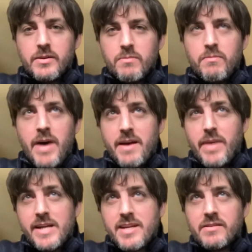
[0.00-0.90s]

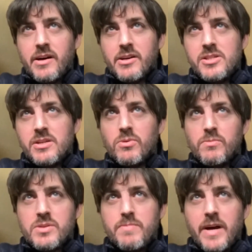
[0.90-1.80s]
My technology will
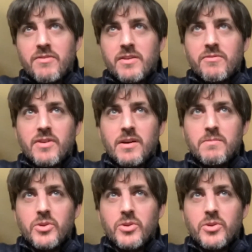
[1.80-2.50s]
most benefit from